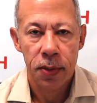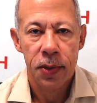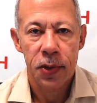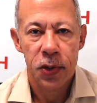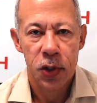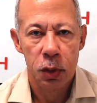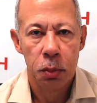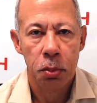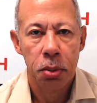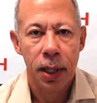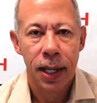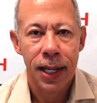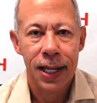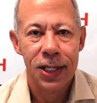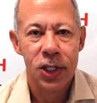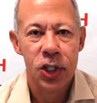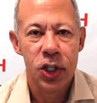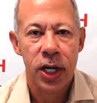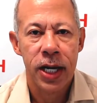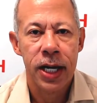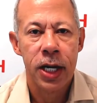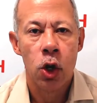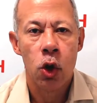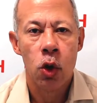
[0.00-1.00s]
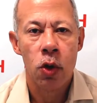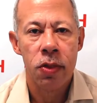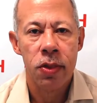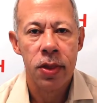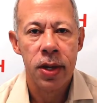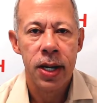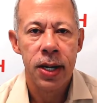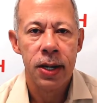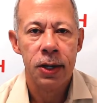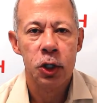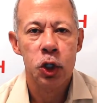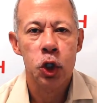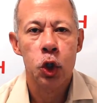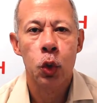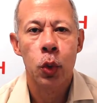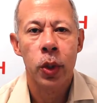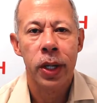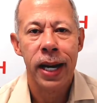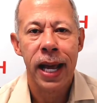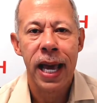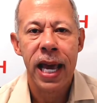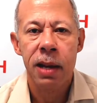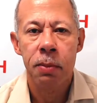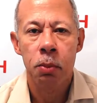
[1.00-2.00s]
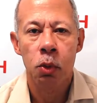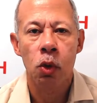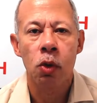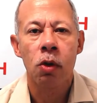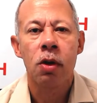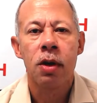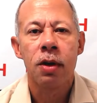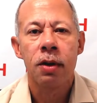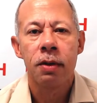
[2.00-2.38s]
supply chain are there to enable